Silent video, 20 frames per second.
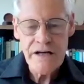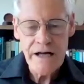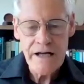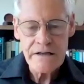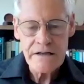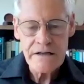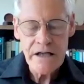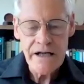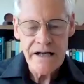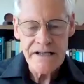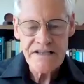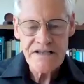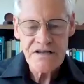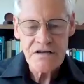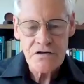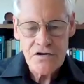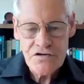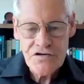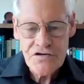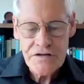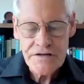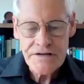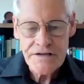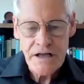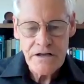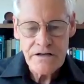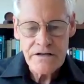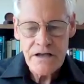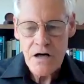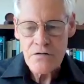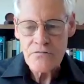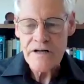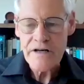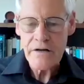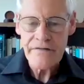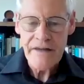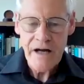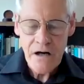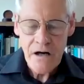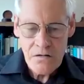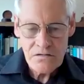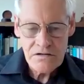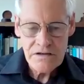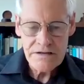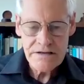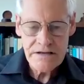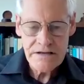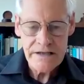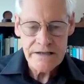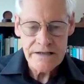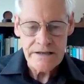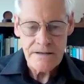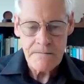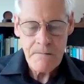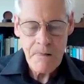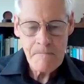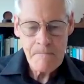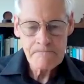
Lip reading: create exclusion zone around the whole container.